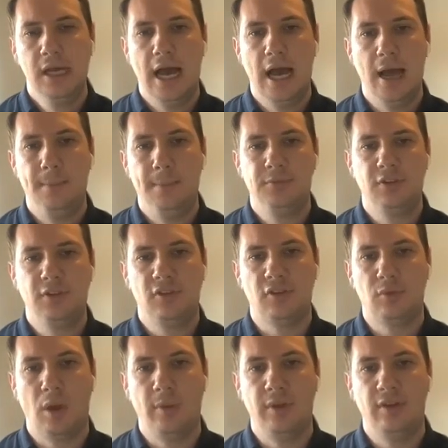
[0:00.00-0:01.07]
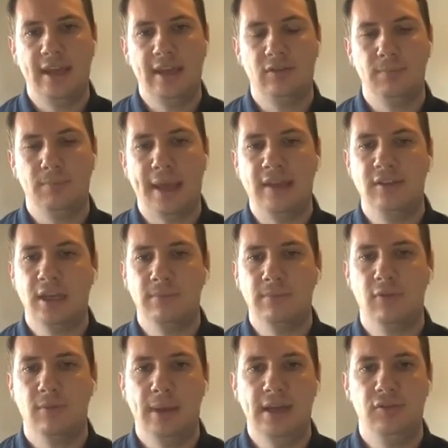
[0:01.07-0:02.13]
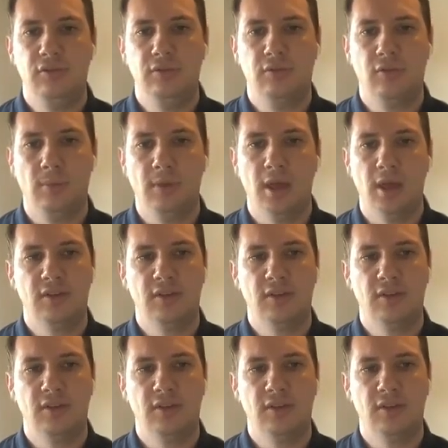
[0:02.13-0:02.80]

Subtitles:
So it's just where we take some basic information from you